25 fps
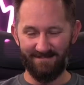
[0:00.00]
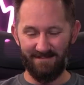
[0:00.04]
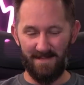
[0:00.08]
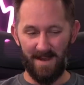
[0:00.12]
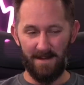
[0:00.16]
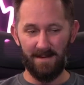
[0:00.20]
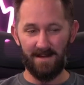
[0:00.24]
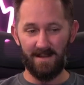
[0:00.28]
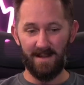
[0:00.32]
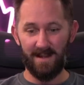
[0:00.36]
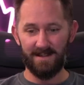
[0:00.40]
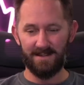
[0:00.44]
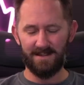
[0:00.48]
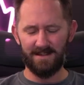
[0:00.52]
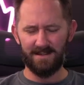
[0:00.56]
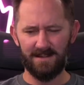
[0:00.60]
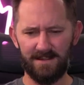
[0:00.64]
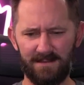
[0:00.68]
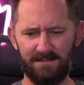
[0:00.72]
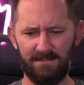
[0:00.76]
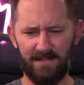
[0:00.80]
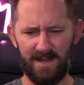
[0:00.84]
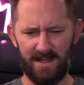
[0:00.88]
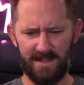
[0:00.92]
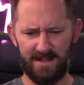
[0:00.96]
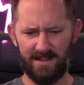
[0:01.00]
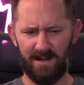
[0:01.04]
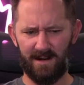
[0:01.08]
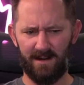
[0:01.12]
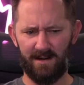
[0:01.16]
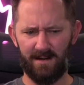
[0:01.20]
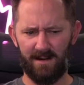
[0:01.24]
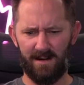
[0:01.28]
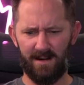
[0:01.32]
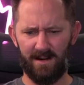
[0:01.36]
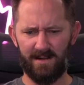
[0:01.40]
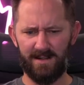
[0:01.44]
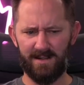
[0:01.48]
Maybe that's my
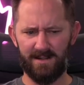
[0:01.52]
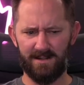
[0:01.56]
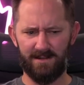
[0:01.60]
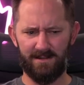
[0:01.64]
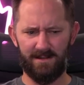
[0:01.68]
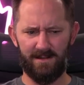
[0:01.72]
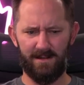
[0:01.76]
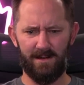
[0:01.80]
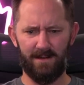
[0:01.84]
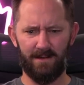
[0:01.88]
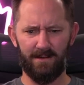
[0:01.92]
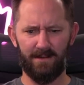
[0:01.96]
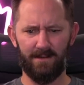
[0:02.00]
entire audience though.